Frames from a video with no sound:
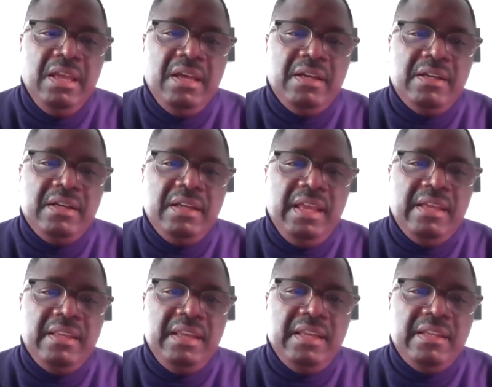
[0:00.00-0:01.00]

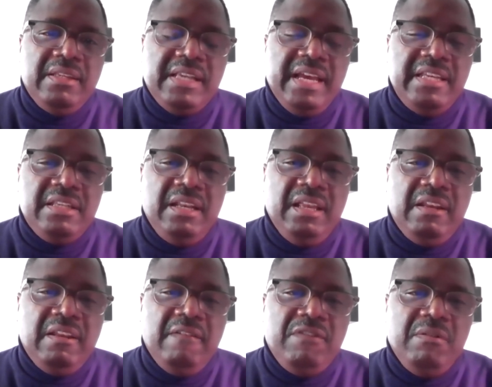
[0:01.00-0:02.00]
and is
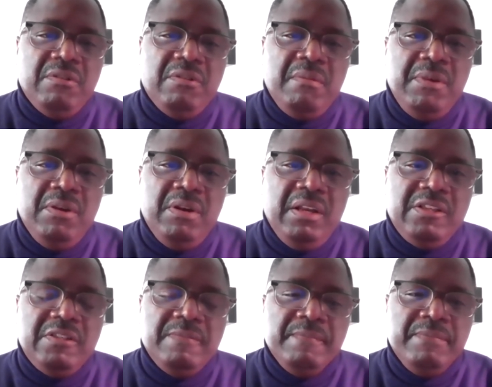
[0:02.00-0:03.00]
isolated from the
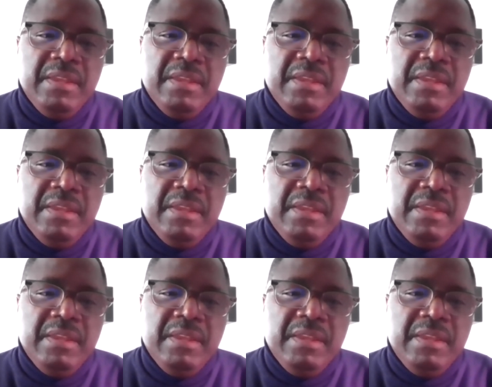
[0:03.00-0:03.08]
communities.